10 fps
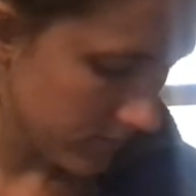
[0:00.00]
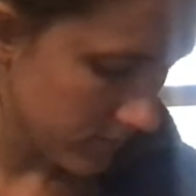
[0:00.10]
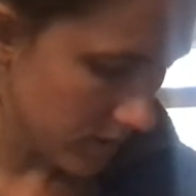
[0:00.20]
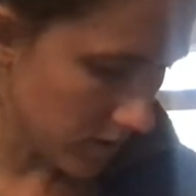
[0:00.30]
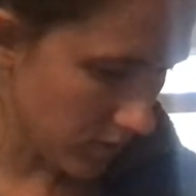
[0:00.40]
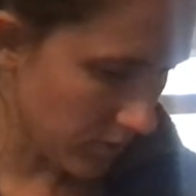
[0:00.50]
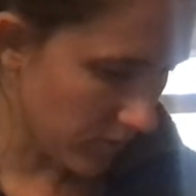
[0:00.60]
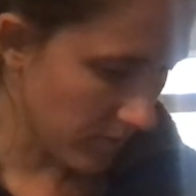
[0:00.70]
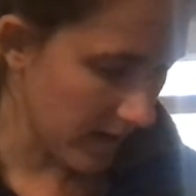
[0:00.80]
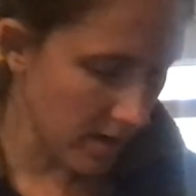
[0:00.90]
So we'll
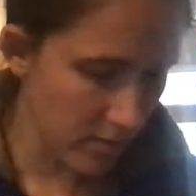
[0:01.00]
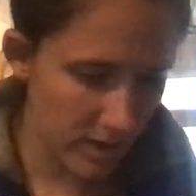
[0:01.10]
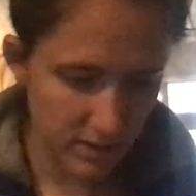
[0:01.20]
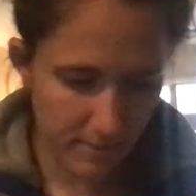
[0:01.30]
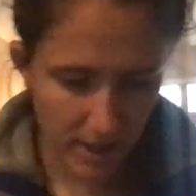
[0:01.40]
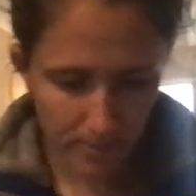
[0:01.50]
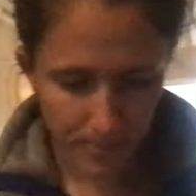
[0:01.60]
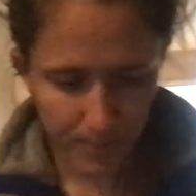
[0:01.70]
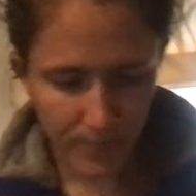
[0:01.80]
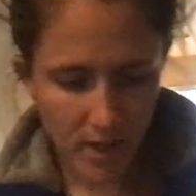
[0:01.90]
find out what it's about.
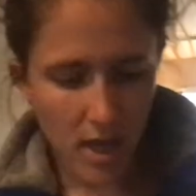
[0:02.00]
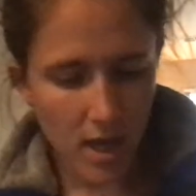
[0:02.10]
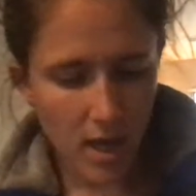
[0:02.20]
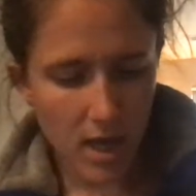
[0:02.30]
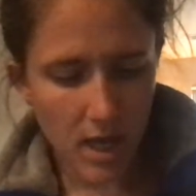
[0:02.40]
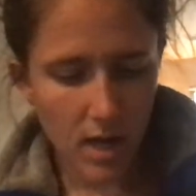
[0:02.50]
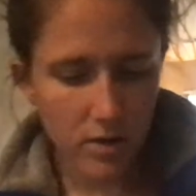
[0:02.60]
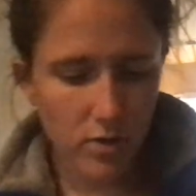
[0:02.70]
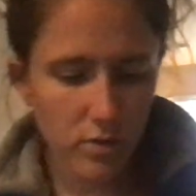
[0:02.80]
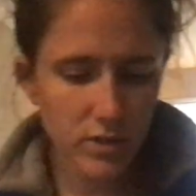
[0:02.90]
In
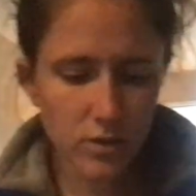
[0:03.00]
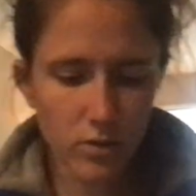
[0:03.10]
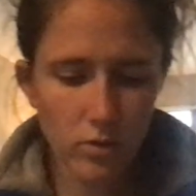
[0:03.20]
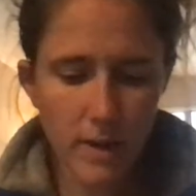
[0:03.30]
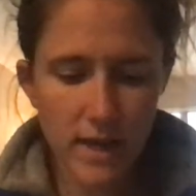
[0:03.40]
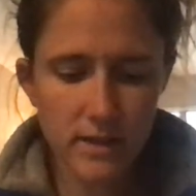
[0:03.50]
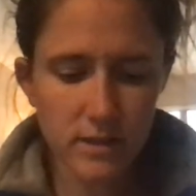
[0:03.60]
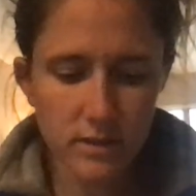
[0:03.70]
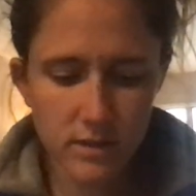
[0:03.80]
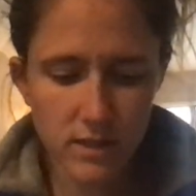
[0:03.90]
a cozy hole by the
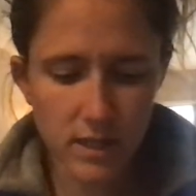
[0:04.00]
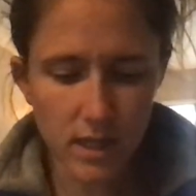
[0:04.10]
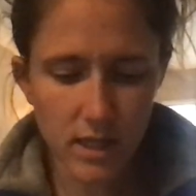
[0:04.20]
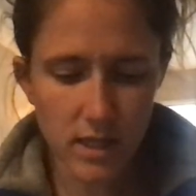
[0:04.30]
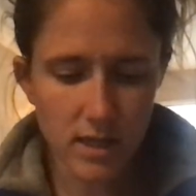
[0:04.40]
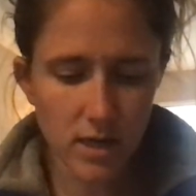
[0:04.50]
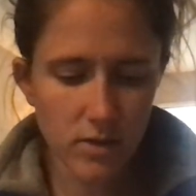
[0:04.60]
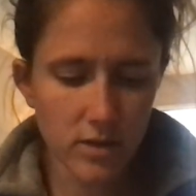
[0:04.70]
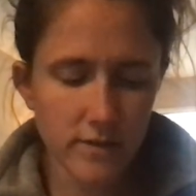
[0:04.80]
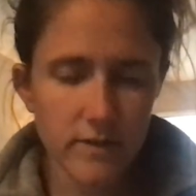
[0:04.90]
sea, there
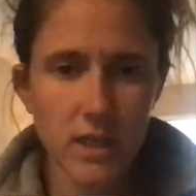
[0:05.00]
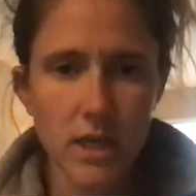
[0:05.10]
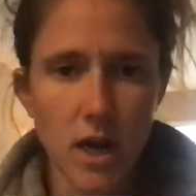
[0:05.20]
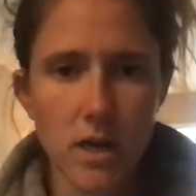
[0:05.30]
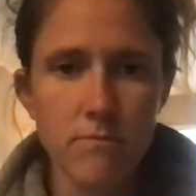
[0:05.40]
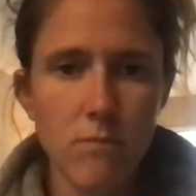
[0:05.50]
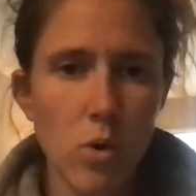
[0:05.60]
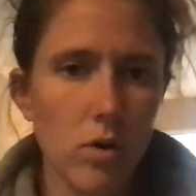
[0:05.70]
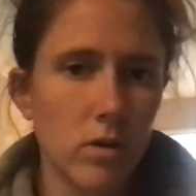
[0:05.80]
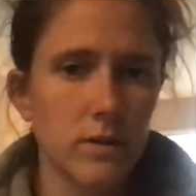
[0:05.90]
lived a young
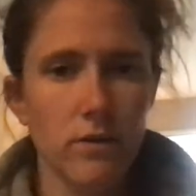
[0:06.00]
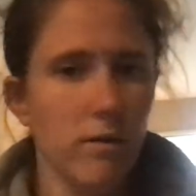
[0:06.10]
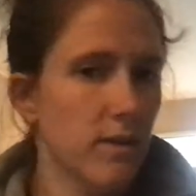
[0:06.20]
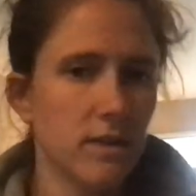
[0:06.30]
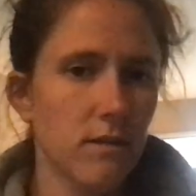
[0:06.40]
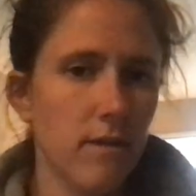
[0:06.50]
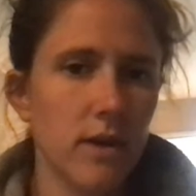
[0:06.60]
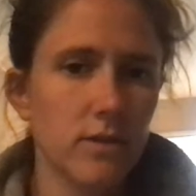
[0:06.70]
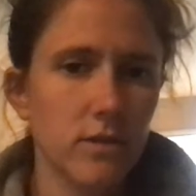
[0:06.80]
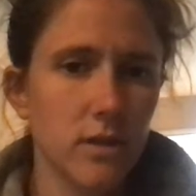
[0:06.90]
mole. So it wasn't a
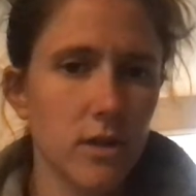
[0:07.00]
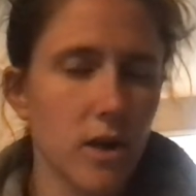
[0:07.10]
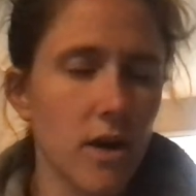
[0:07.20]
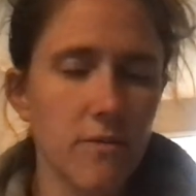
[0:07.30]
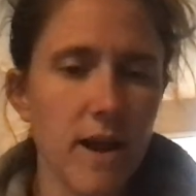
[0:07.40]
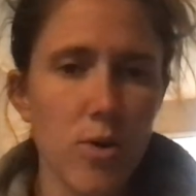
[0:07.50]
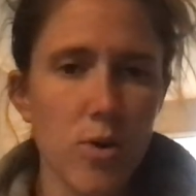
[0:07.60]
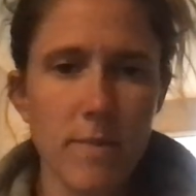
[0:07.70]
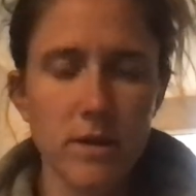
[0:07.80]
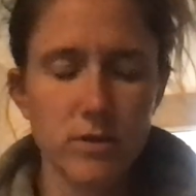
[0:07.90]
rat or a
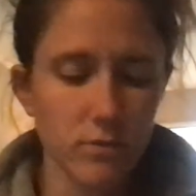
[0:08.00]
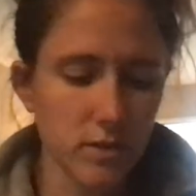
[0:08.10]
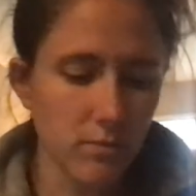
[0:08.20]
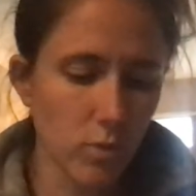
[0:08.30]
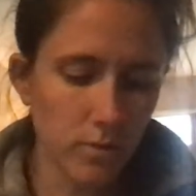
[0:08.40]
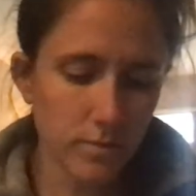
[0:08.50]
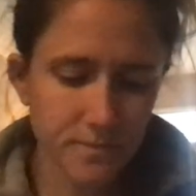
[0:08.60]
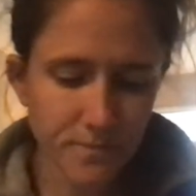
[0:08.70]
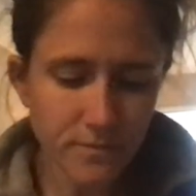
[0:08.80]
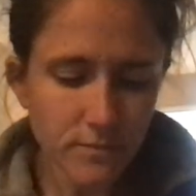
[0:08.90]
mouse, it was a mole.
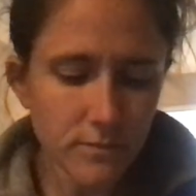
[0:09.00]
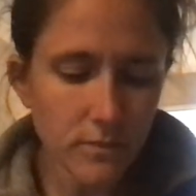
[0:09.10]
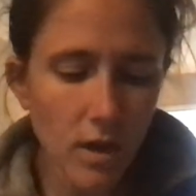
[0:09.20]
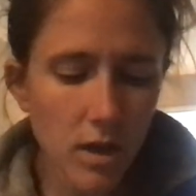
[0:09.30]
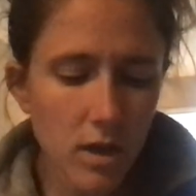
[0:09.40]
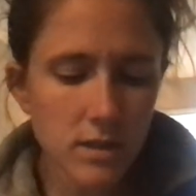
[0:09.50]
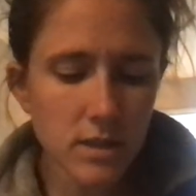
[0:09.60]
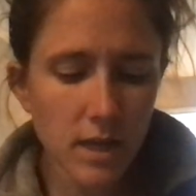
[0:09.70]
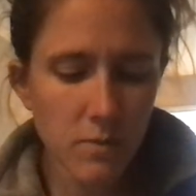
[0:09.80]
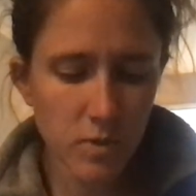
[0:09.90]
His
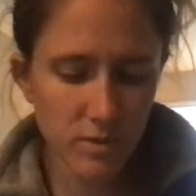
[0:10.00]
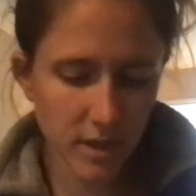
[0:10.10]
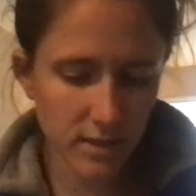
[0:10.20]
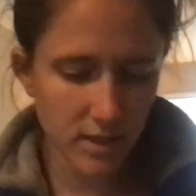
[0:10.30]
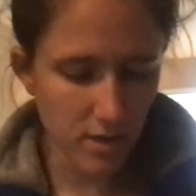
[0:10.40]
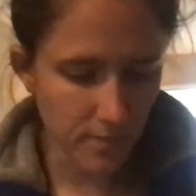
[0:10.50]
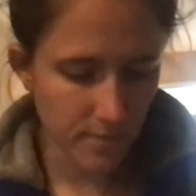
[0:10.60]
name was Montague.